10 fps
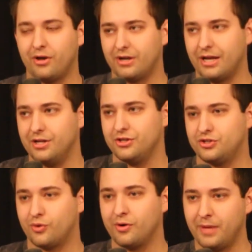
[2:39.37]
father had
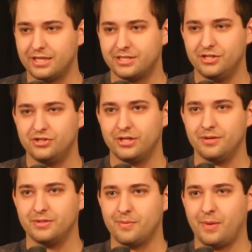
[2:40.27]
a short message,
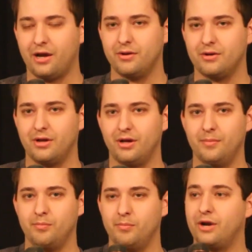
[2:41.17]
and it was
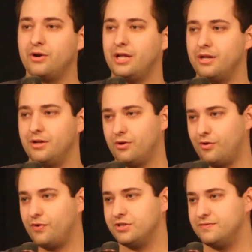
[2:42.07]
about Mary and
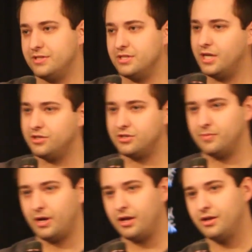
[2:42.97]
her first
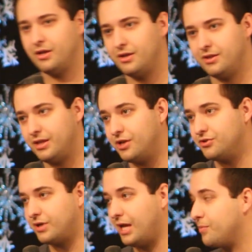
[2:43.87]
visitation by the
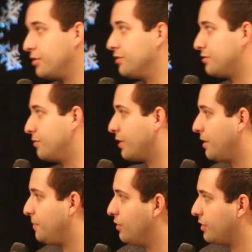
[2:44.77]
angel Gabriel. So we're
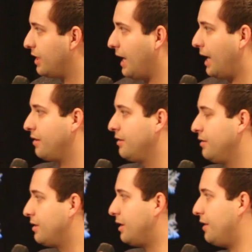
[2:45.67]
going to be looking
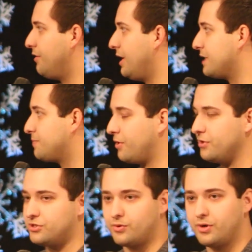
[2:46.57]
at the next
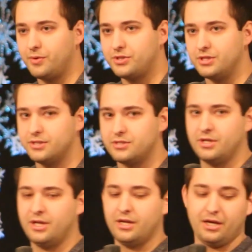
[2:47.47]
part of the story, which
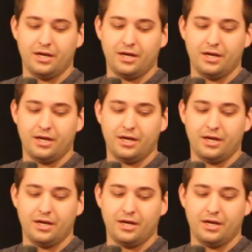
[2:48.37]
is